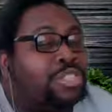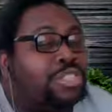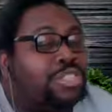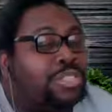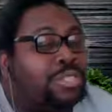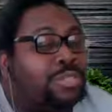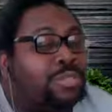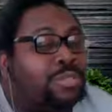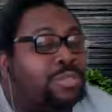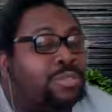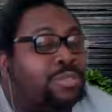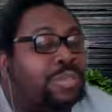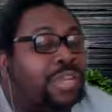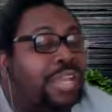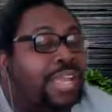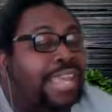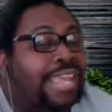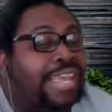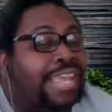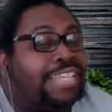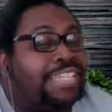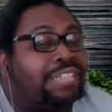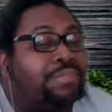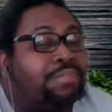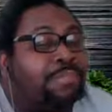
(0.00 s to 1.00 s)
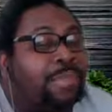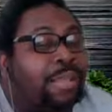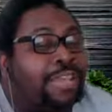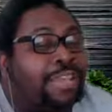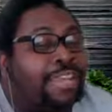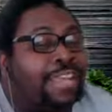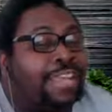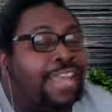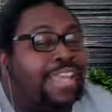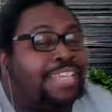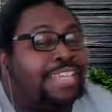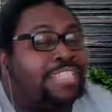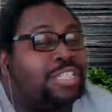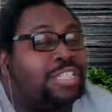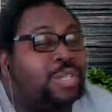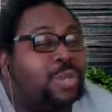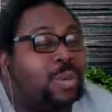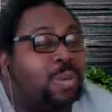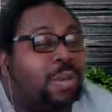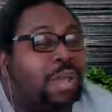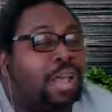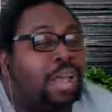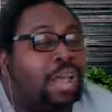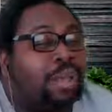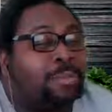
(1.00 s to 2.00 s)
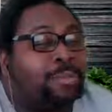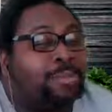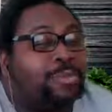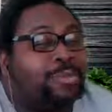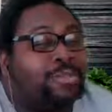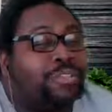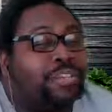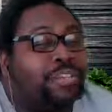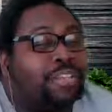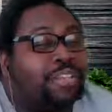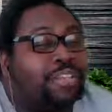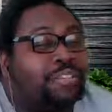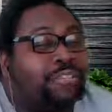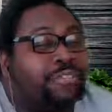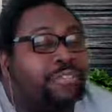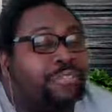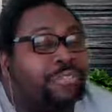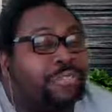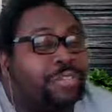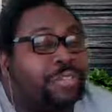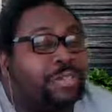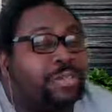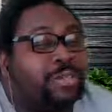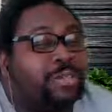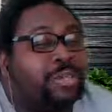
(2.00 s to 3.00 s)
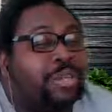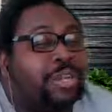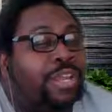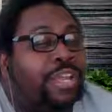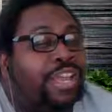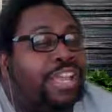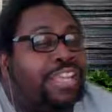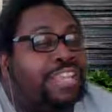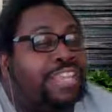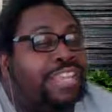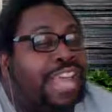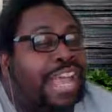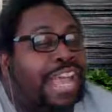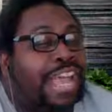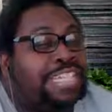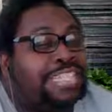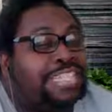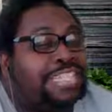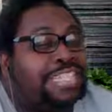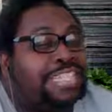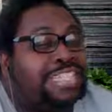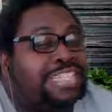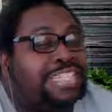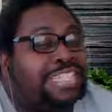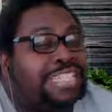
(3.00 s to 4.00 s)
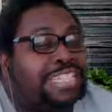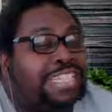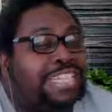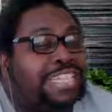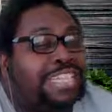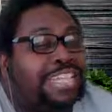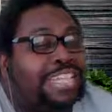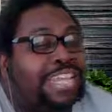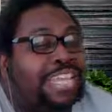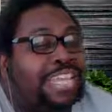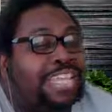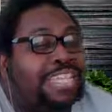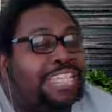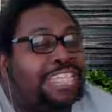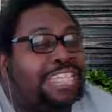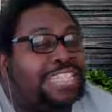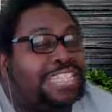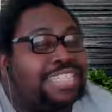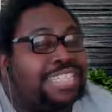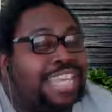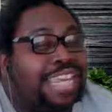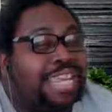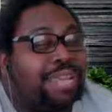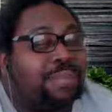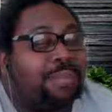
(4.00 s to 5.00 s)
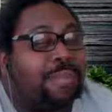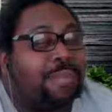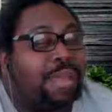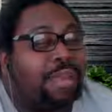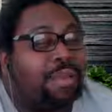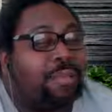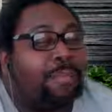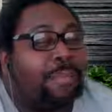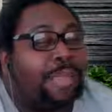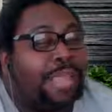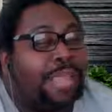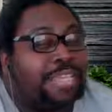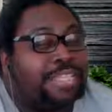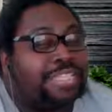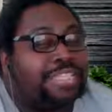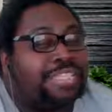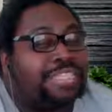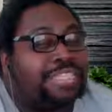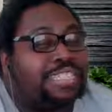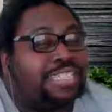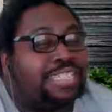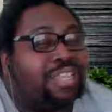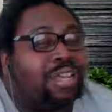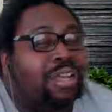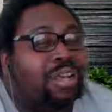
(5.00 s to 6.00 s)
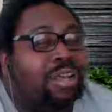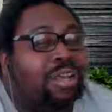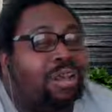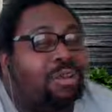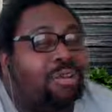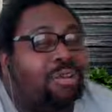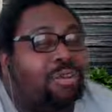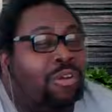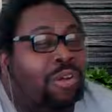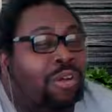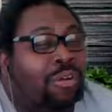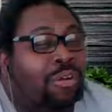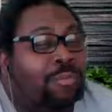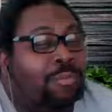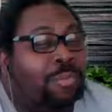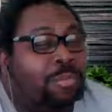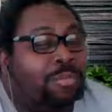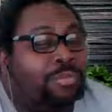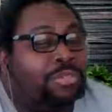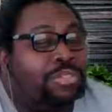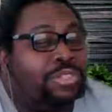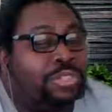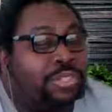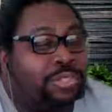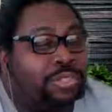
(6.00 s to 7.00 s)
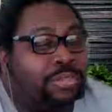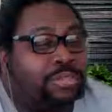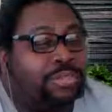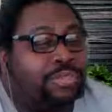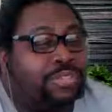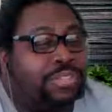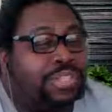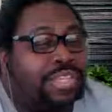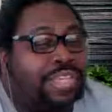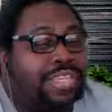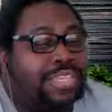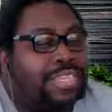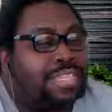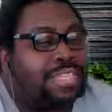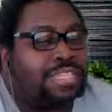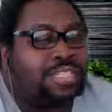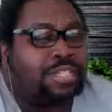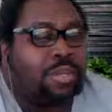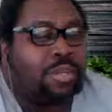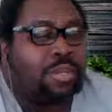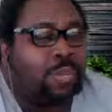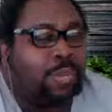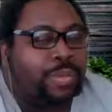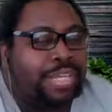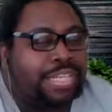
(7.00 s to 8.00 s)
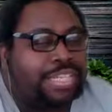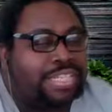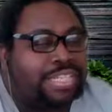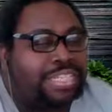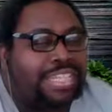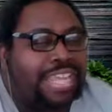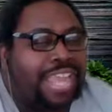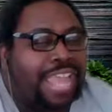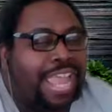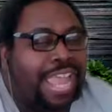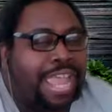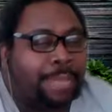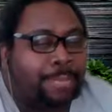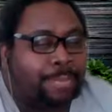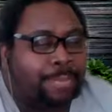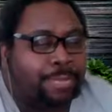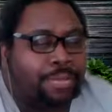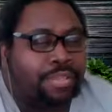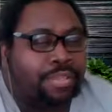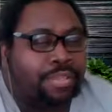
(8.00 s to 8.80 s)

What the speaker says: show, and SmackDown has 2 hours to fill, that I should see the same amount of matches on both shows. There's no way that should happen.